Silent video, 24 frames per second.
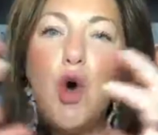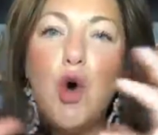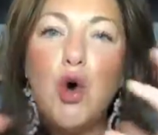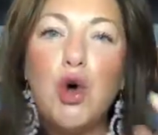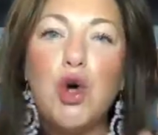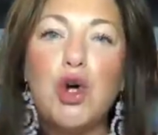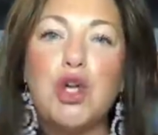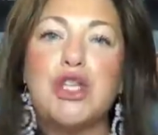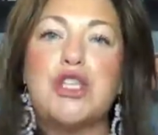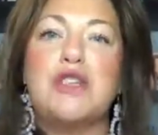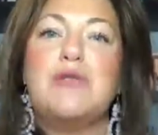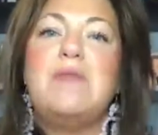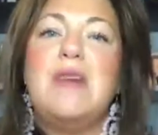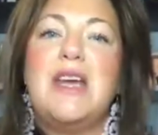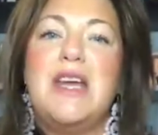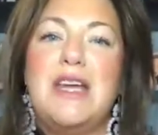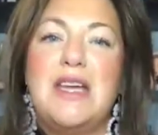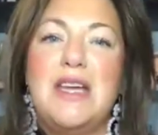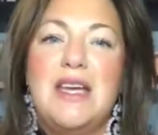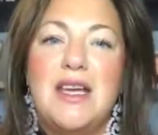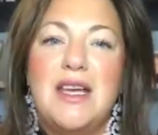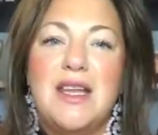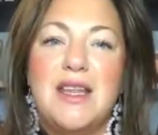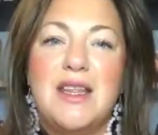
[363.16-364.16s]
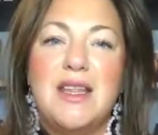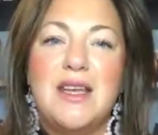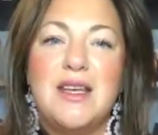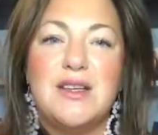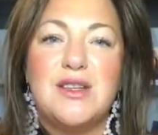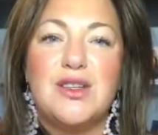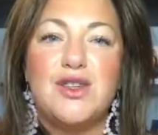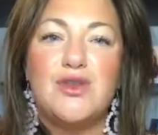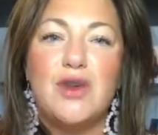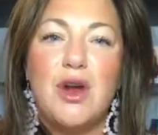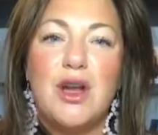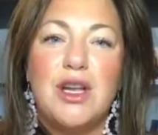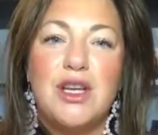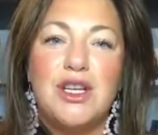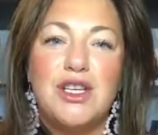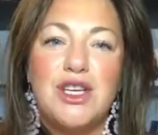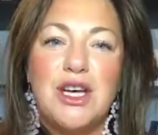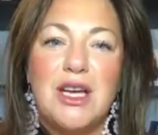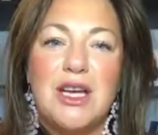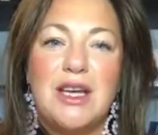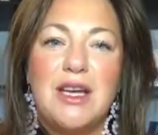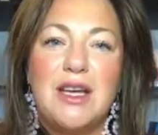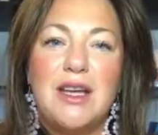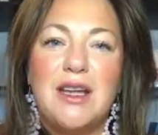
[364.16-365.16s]
hooked me, the
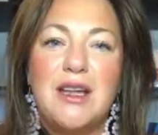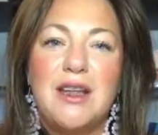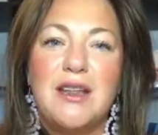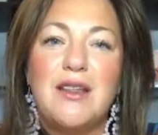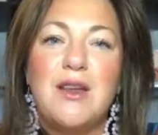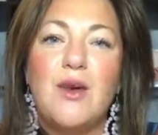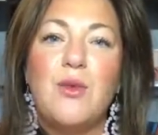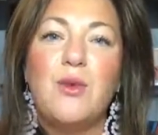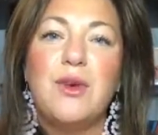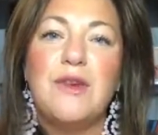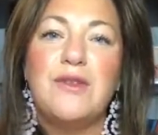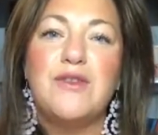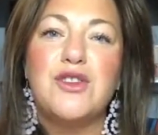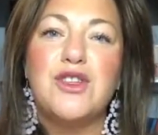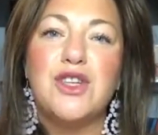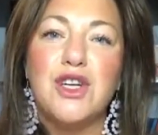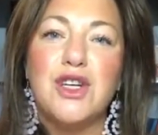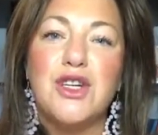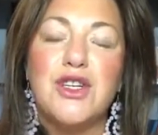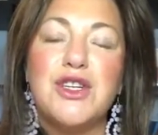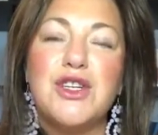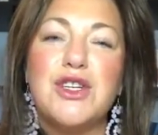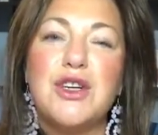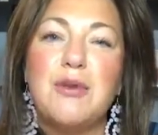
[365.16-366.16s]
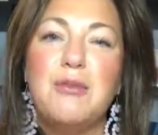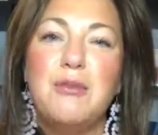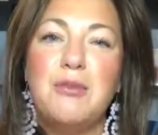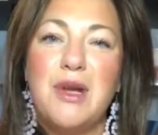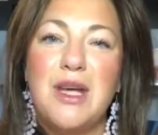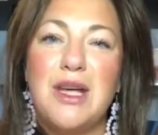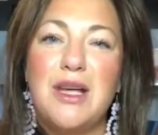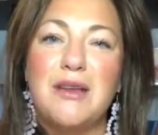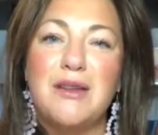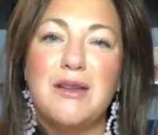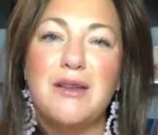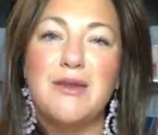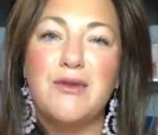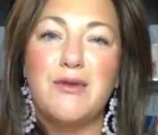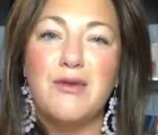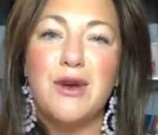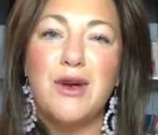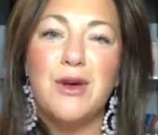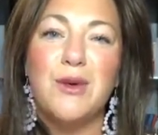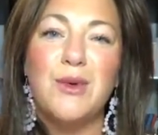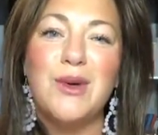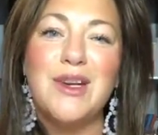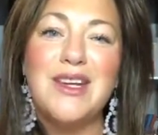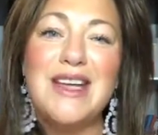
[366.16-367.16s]
astrology that we've just been
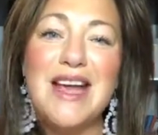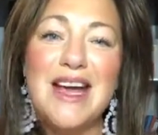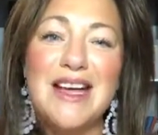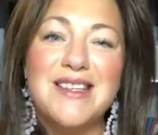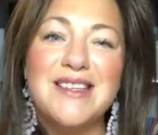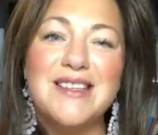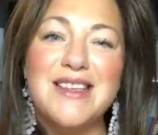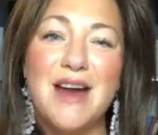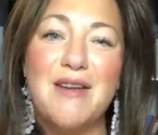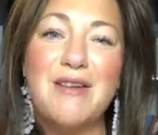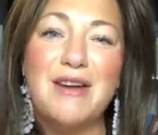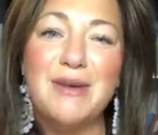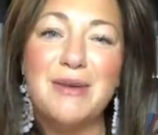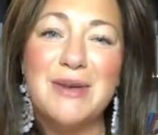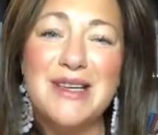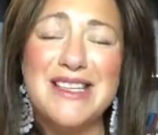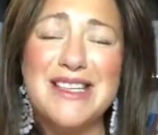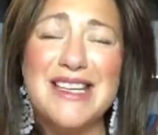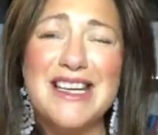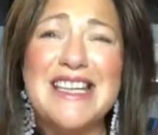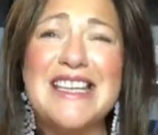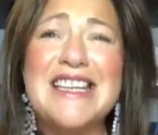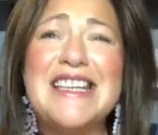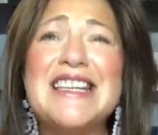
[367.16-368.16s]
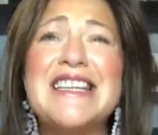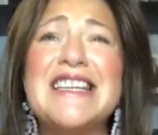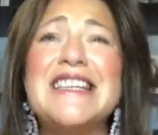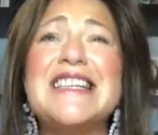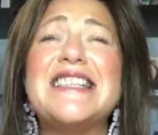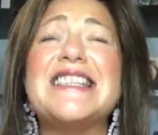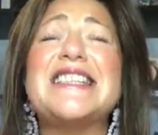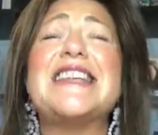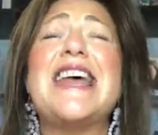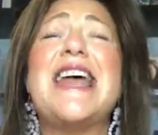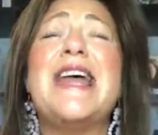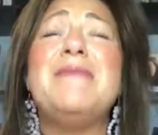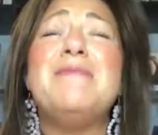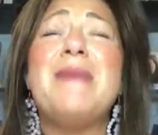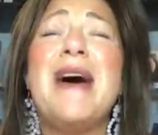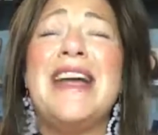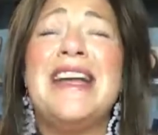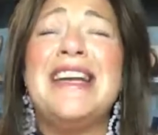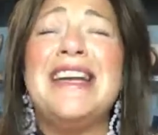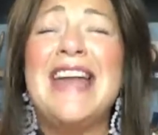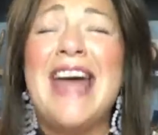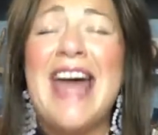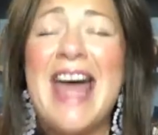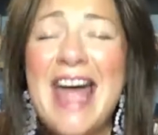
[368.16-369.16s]
through. Yes, Sarah Louisa, say
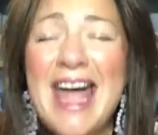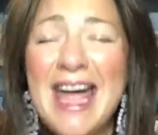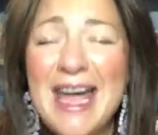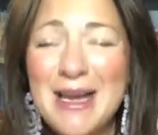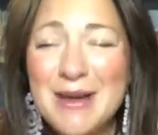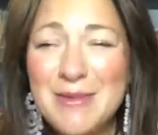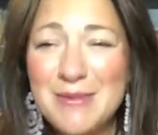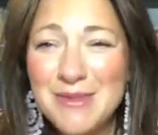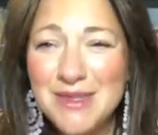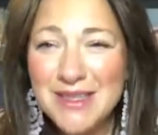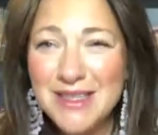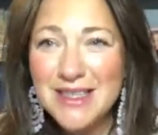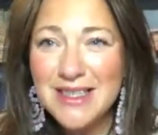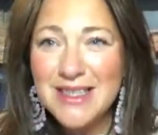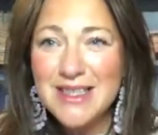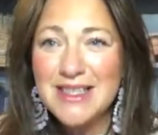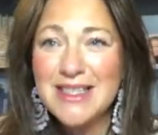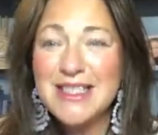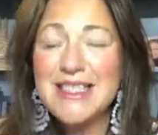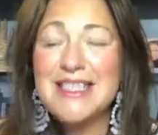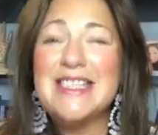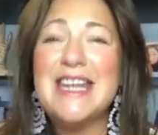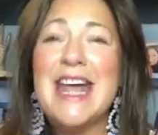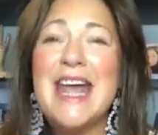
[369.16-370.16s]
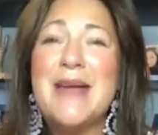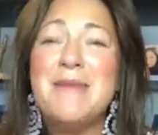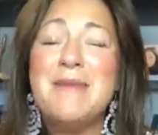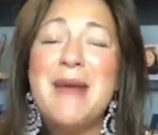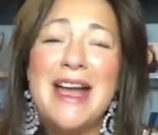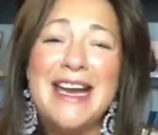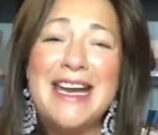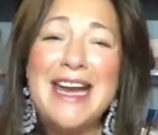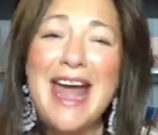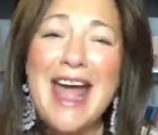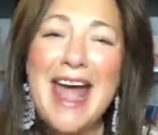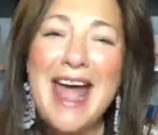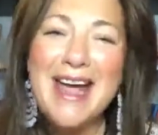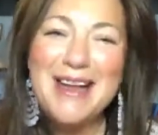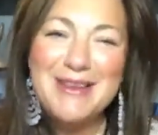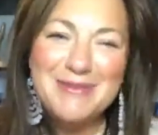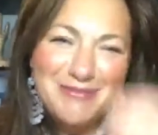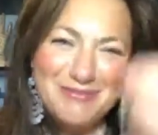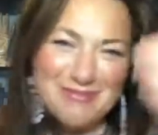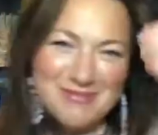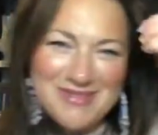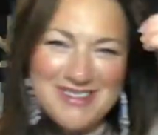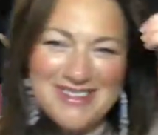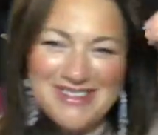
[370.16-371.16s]
my name, say my
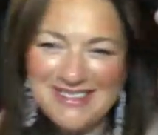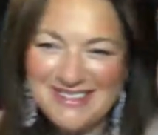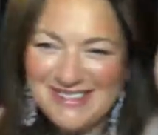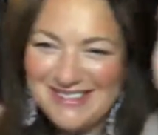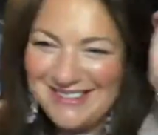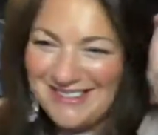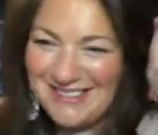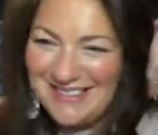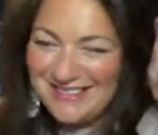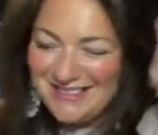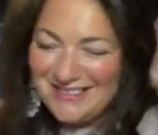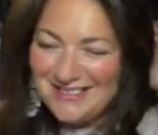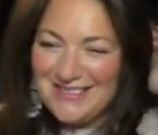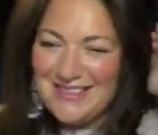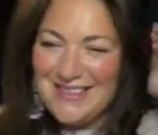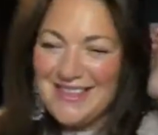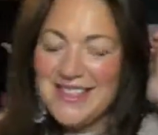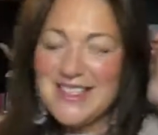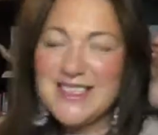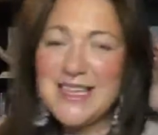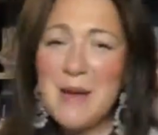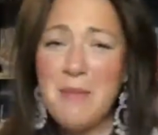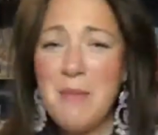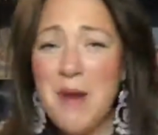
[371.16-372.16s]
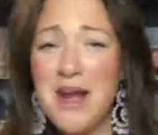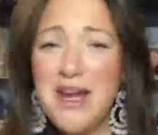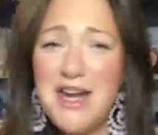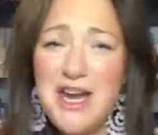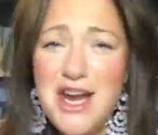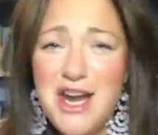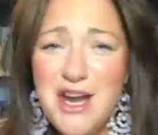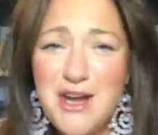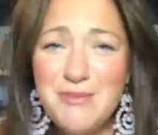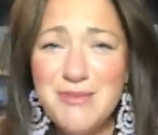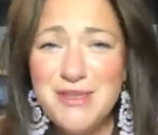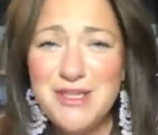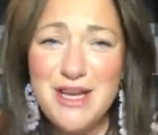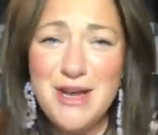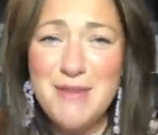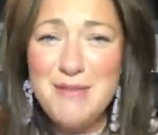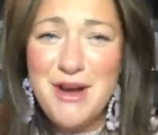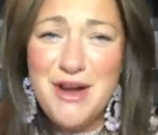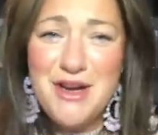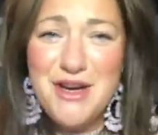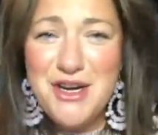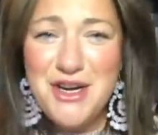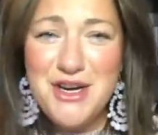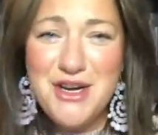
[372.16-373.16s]
name. Say my name,
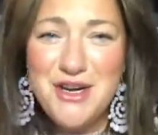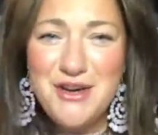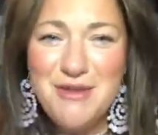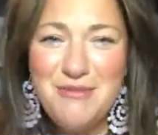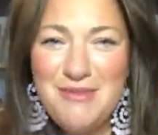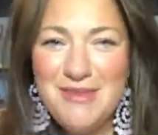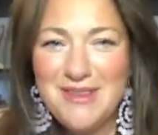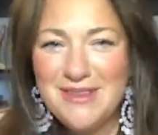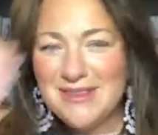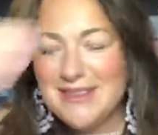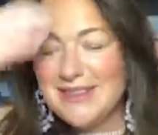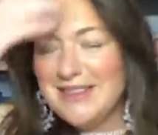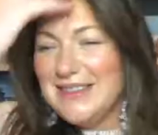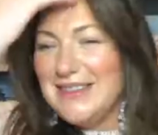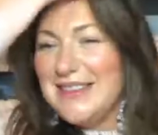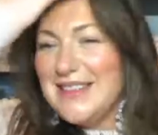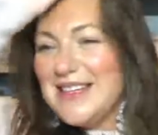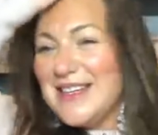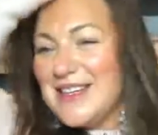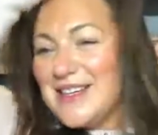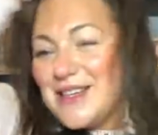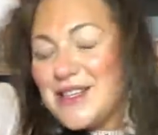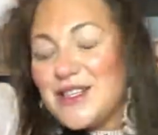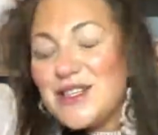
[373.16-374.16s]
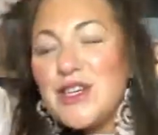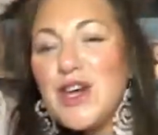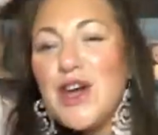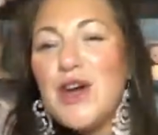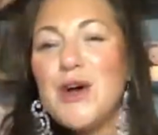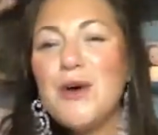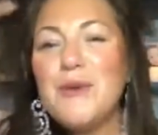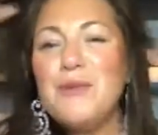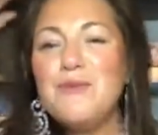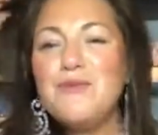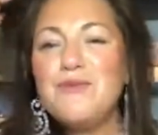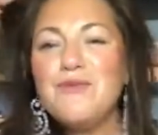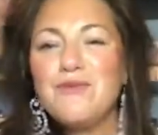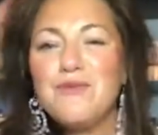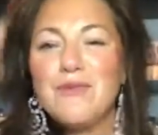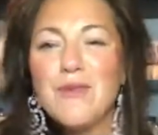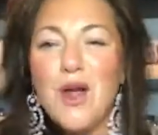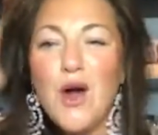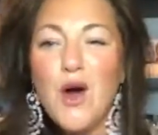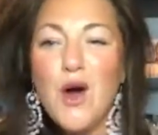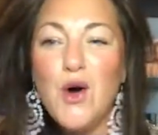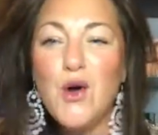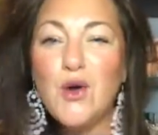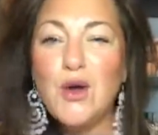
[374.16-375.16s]
say my name. So,
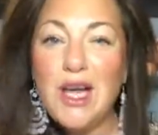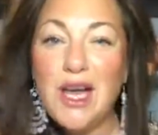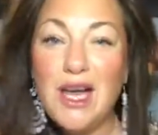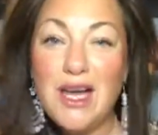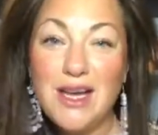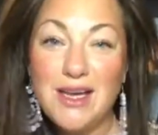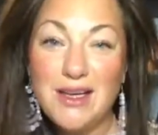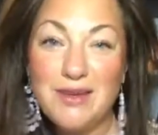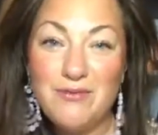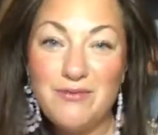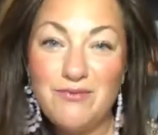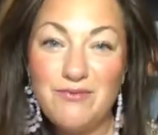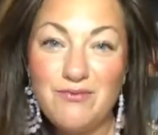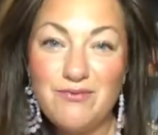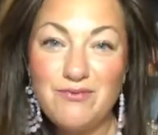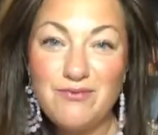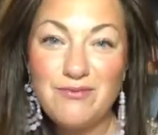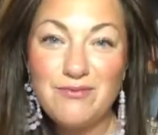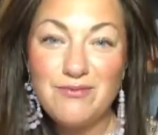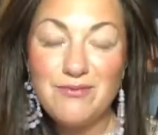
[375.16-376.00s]
okay.